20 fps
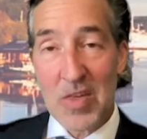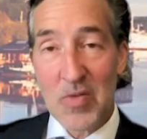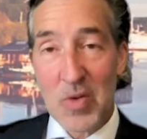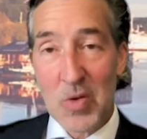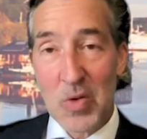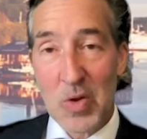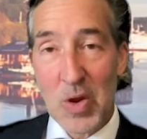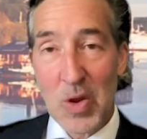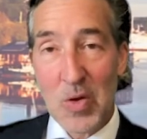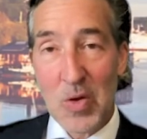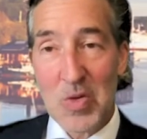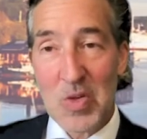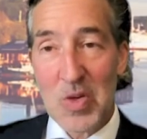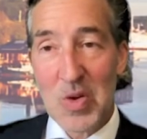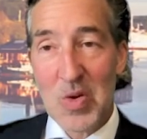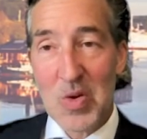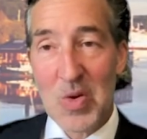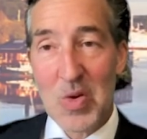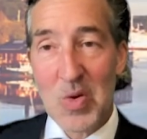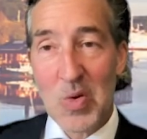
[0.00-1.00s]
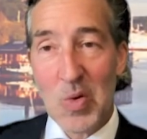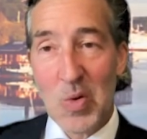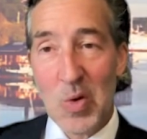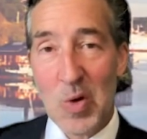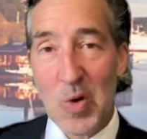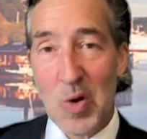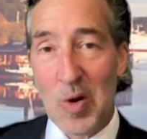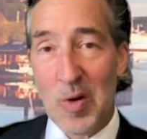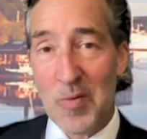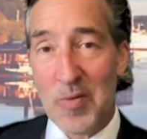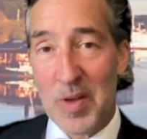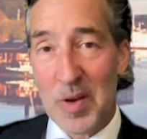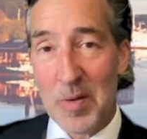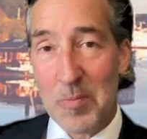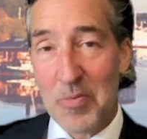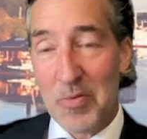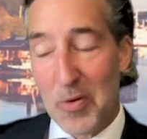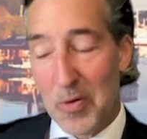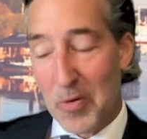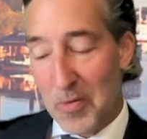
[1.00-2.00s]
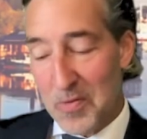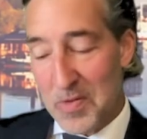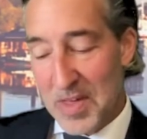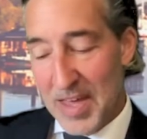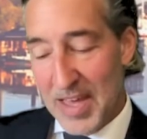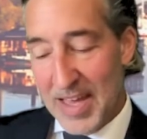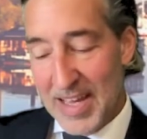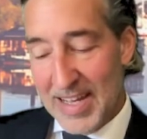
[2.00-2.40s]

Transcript: few years or if it improves.